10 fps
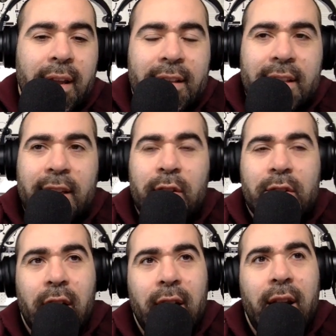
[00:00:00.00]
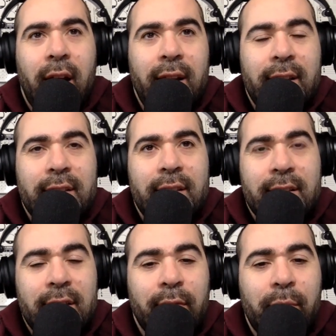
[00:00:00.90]
It's like your target audience is
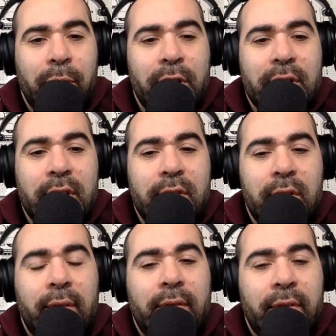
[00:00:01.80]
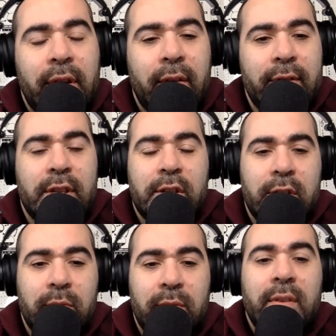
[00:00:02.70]
a different person. So you have different
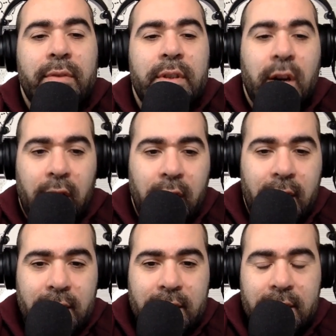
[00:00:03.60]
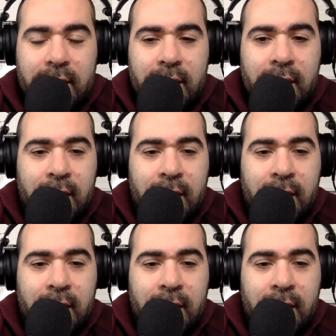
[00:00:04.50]
conversations with different target audiences.